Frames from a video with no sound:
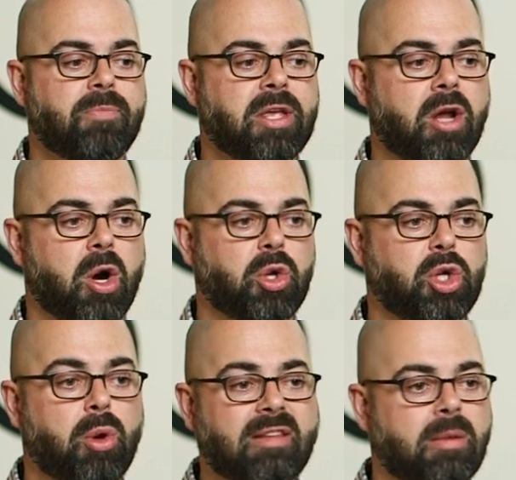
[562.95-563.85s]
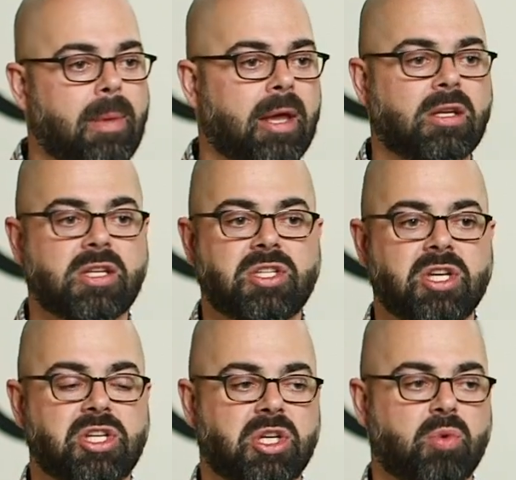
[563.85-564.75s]
you had to make a
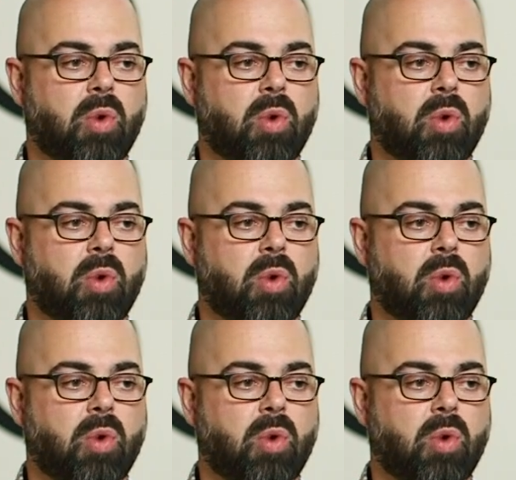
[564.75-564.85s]
decision,